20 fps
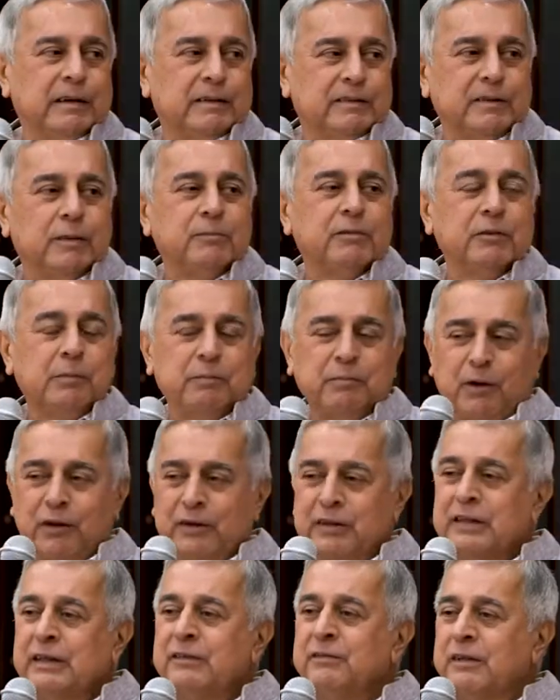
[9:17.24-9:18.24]
some of the
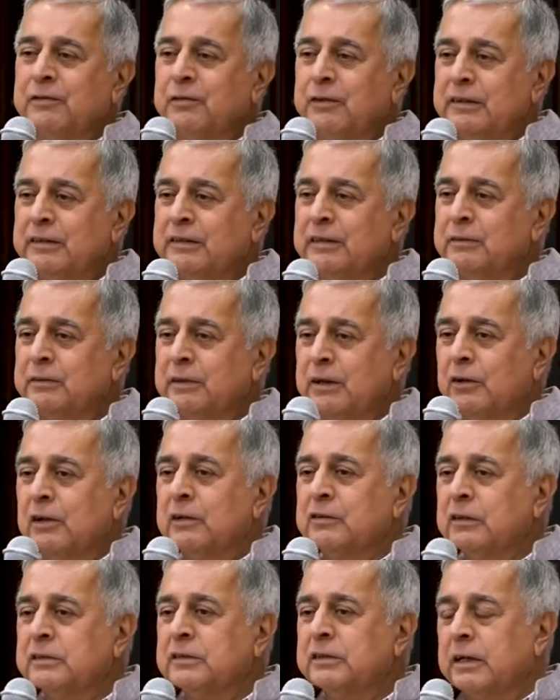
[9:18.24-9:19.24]
positive differences will
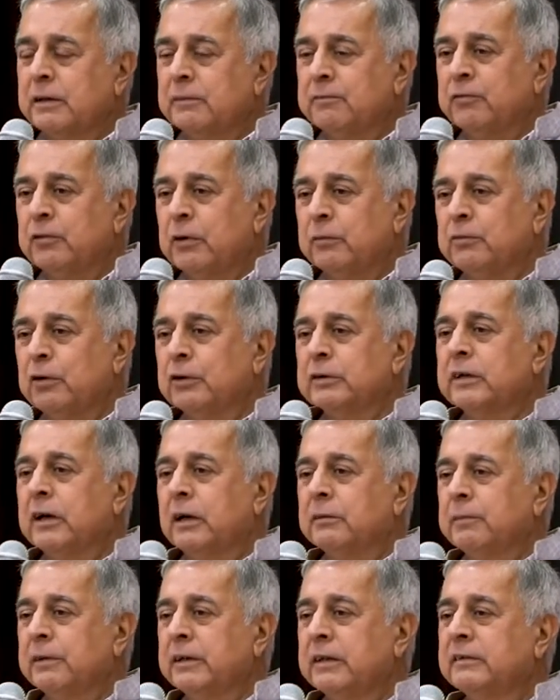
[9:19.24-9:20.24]
also stem from what
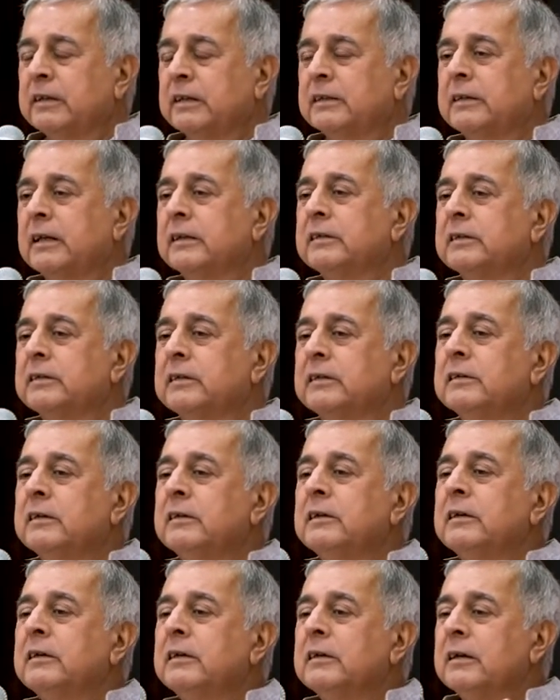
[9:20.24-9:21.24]
Kalpana said, that the
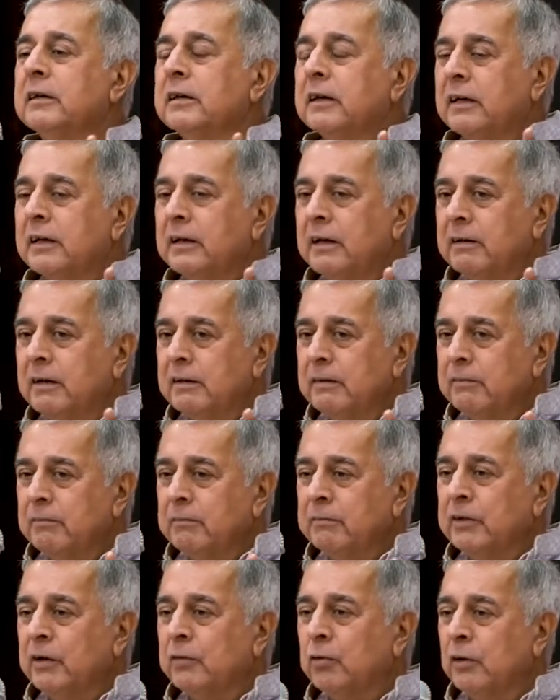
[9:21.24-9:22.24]

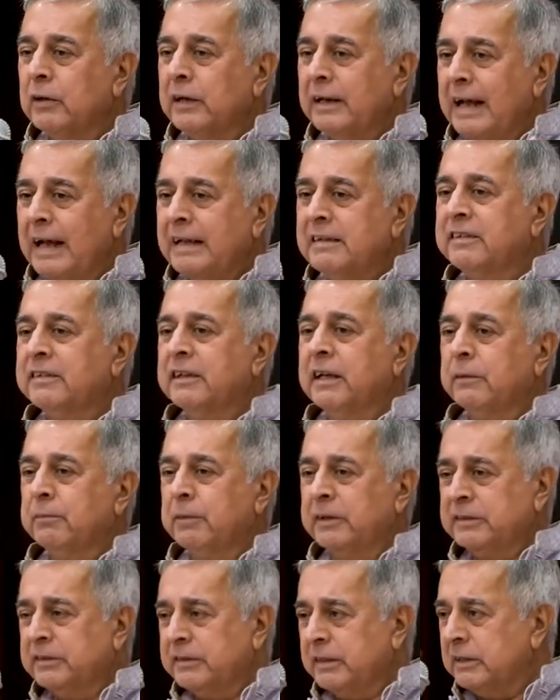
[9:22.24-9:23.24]
whole landscape
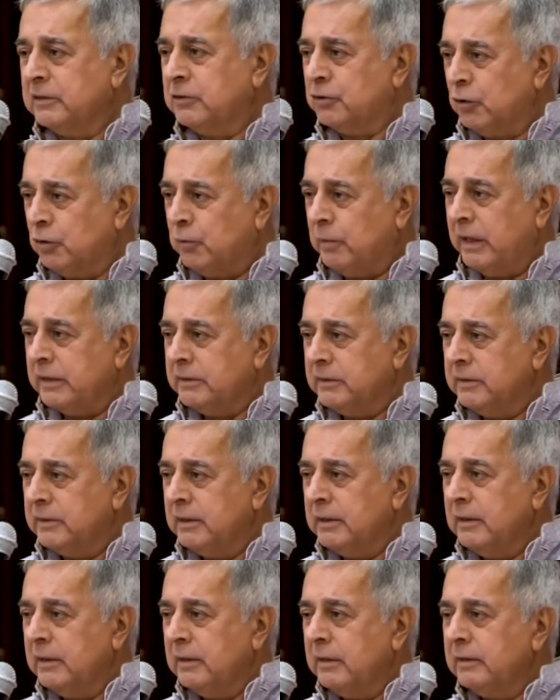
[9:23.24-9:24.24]
has changed so much
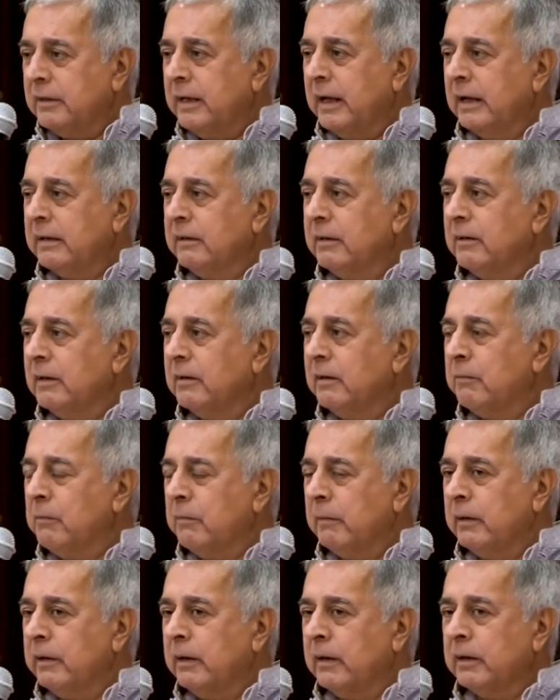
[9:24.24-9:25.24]
that
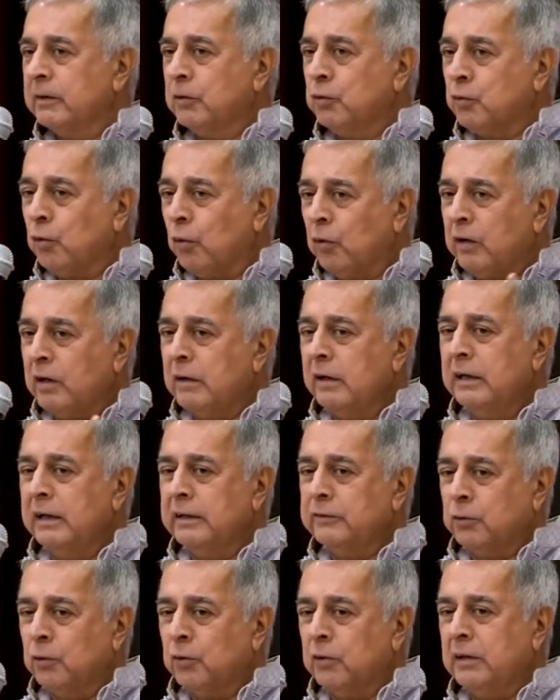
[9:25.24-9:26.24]

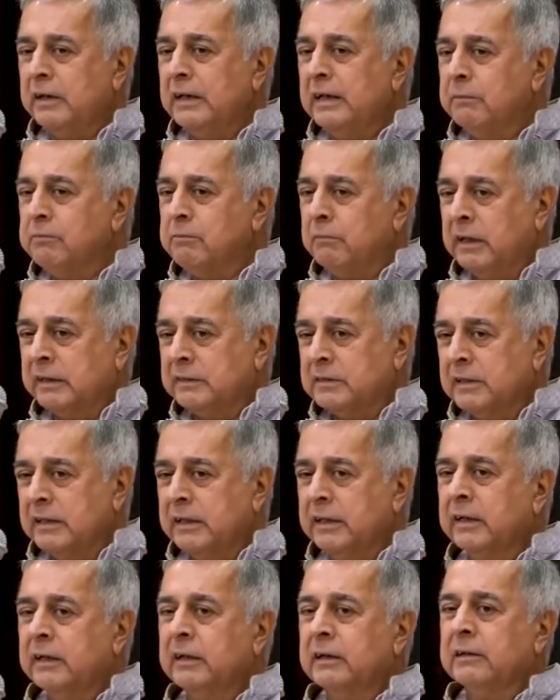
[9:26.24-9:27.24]
totally
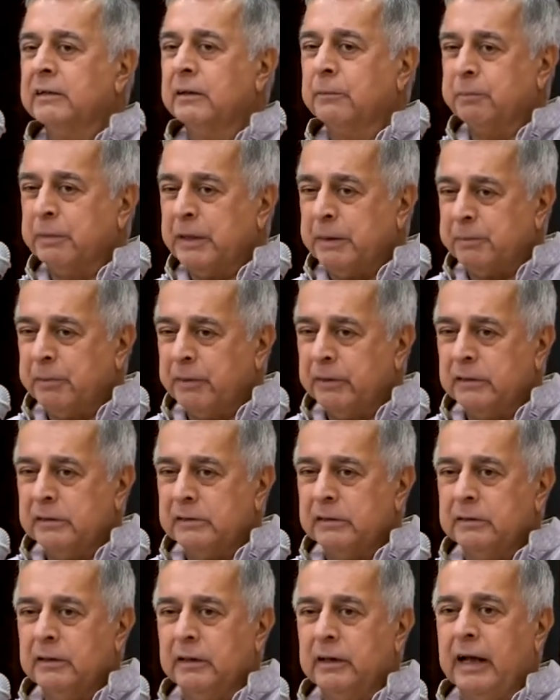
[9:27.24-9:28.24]
muzzling the
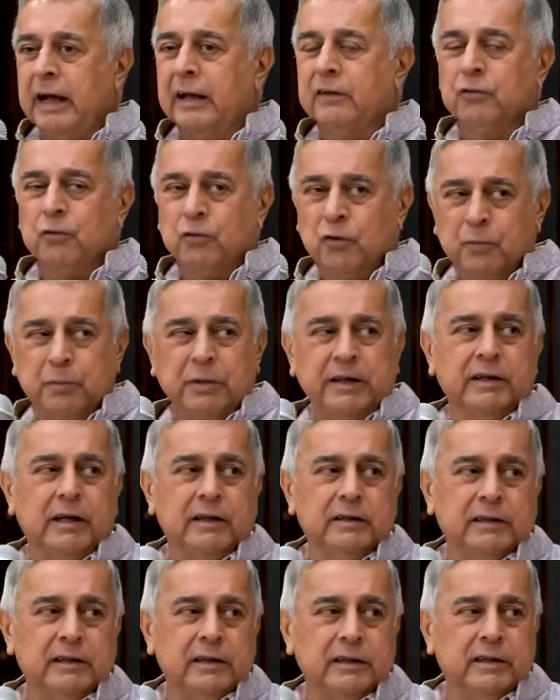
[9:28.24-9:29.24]
people, as could be
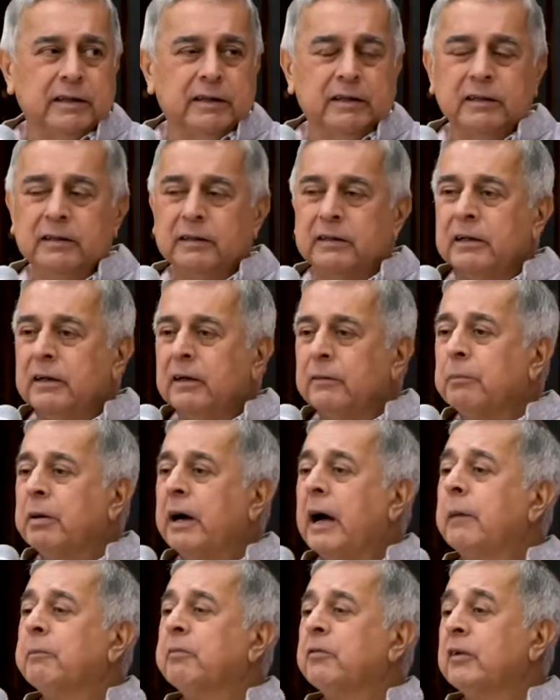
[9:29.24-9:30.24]
done earlier,
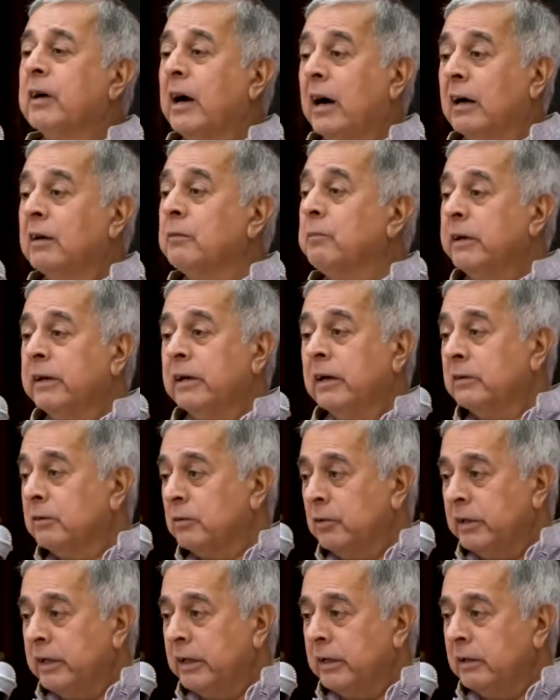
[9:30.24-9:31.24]
perhaps can't be done
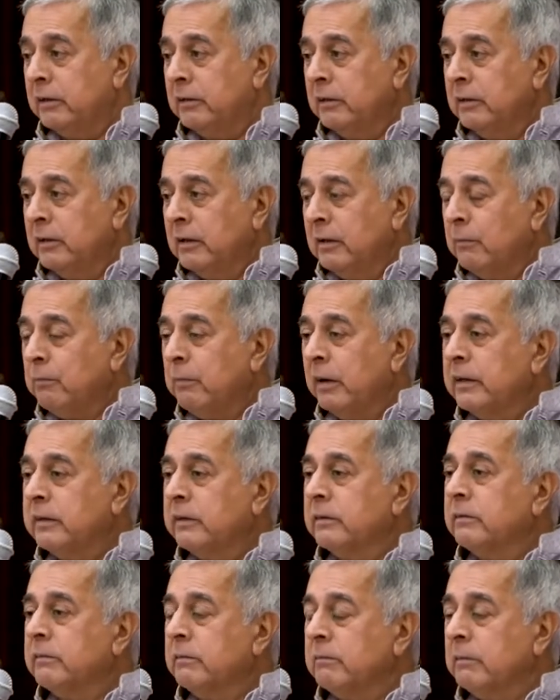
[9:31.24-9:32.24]
today, but